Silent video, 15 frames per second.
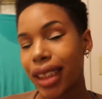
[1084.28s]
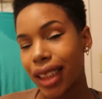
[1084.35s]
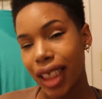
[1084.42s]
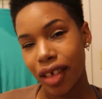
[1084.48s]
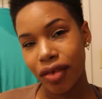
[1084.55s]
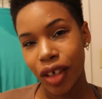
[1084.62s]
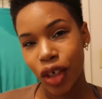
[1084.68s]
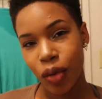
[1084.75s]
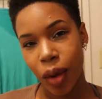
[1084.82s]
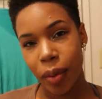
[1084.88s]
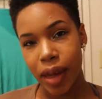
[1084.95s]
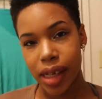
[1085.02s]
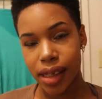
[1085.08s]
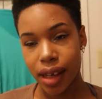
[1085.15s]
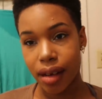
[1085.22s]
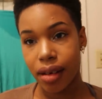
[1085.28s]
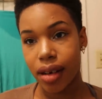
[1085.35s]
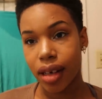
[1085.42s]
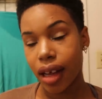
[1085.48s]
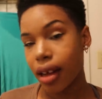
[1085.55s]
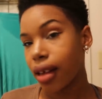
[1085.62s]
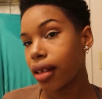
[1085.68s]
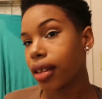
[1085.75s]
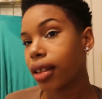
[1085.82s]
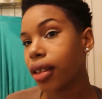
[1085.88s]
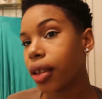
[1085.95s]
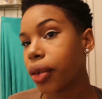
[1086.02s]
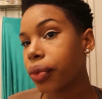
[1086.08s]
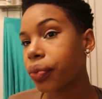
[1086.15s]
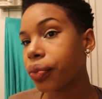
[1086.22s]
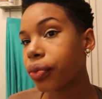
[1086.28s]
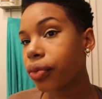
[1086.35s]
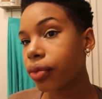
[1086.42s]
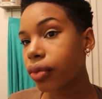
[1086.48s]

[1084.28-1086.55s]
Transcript: definitely do my mascara last. So